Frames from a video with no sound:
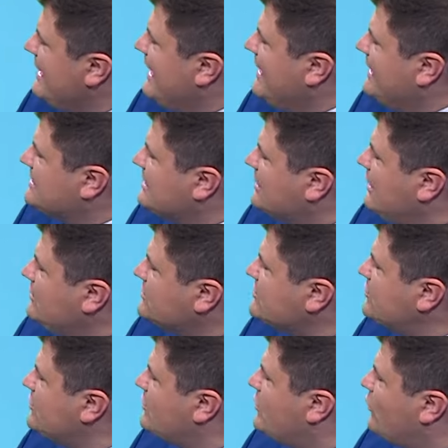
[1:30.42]
And as it goes
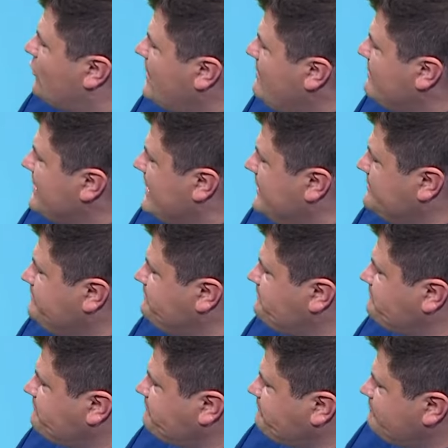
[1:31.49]
through the Caribbean,
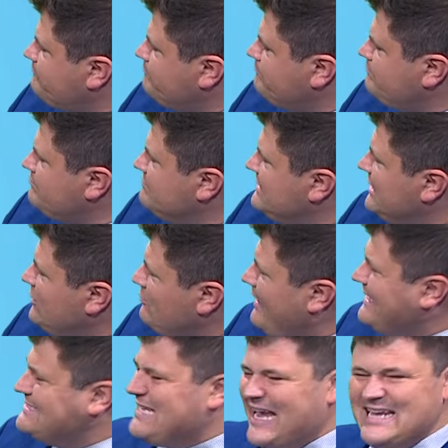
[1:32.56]
it'll
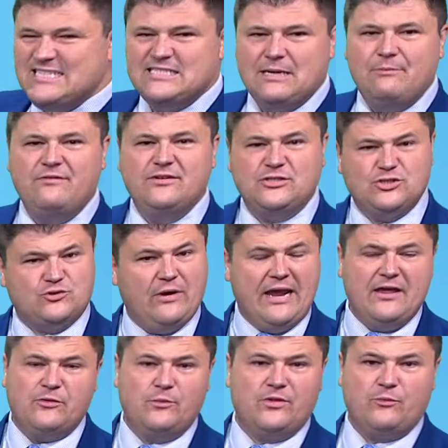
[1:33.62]
maintain some of its
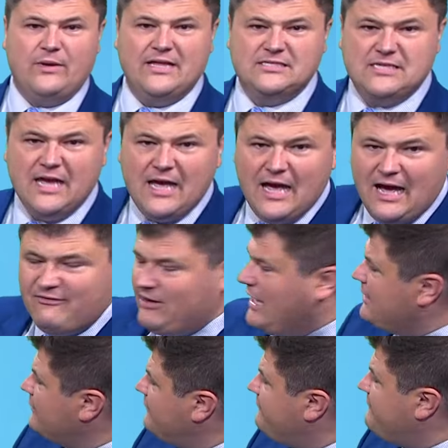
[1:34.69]
strength with winds of
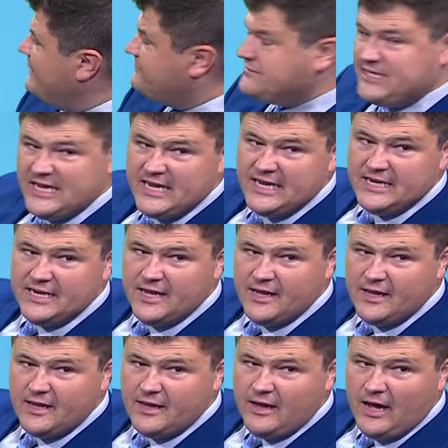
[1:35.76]
115
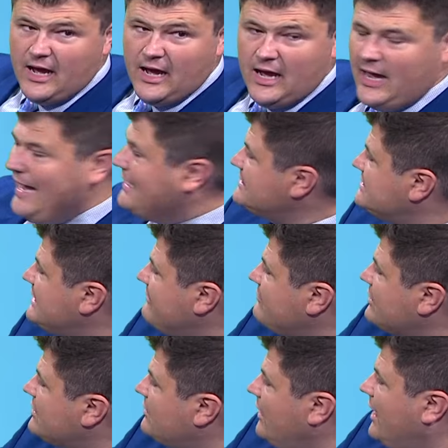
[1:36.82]
at
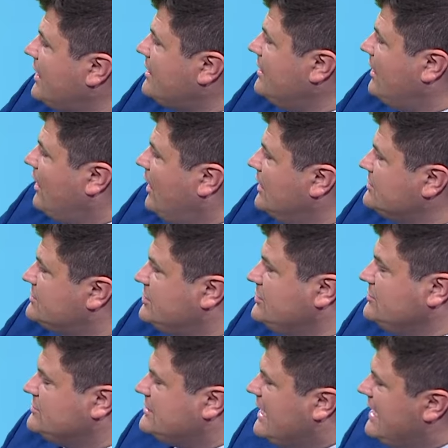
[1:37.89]
7 o'clock on
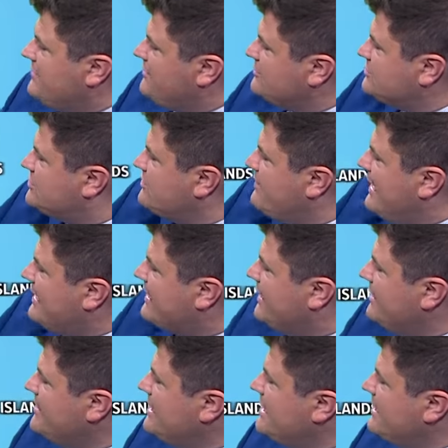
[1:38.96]
Tuesday. There's
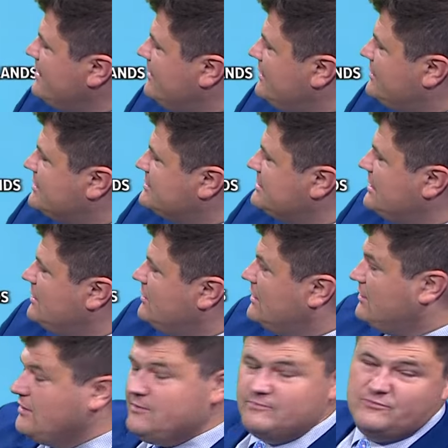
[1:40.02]
Jamaica. You can see
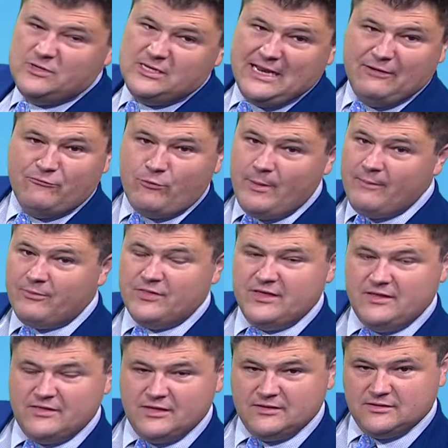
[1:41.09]
remember
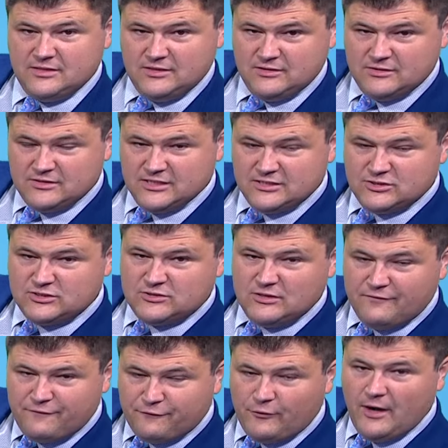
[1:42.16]
the
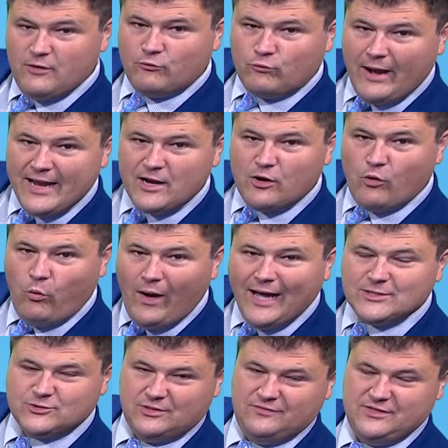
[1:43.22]
front right
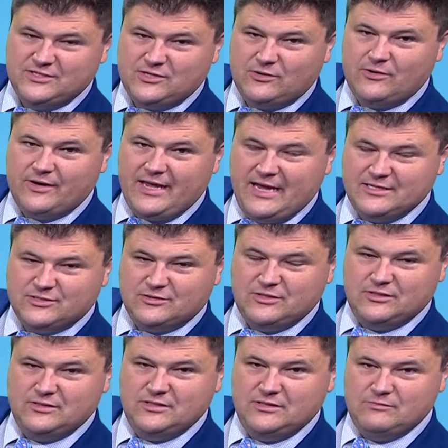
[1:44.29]
quadrant of these hurricanes are
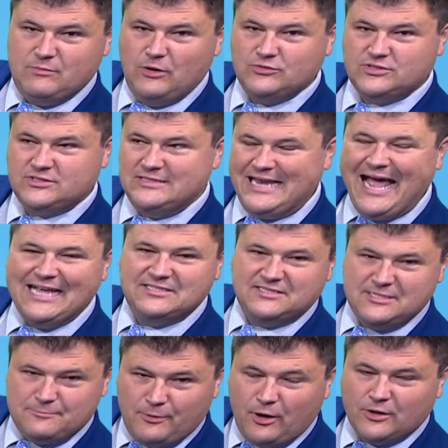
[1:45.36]
the most
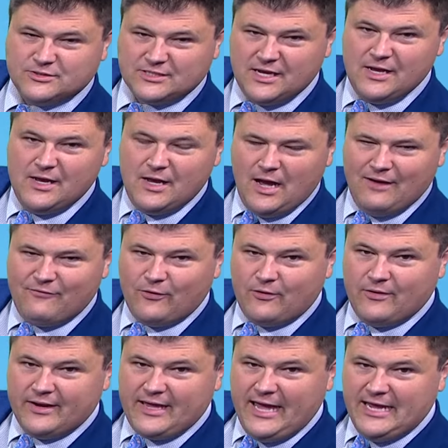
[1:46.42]
nasty parts of
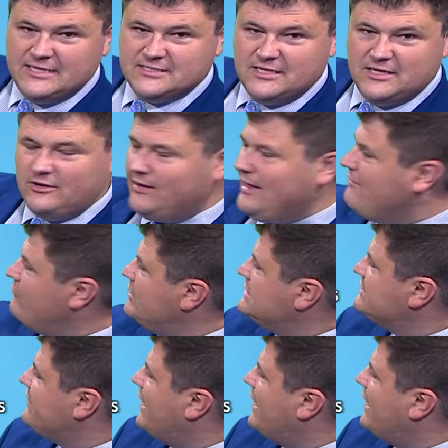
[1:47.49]
hurricanes, and it'll have winds of